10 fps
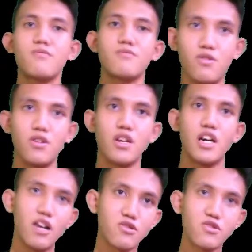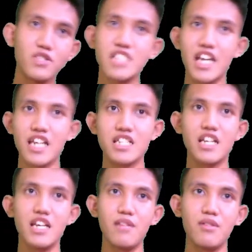So how to use
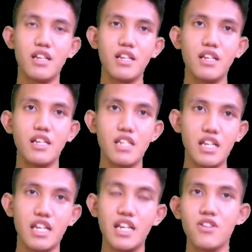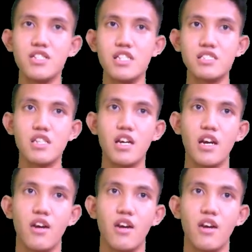negation in logics?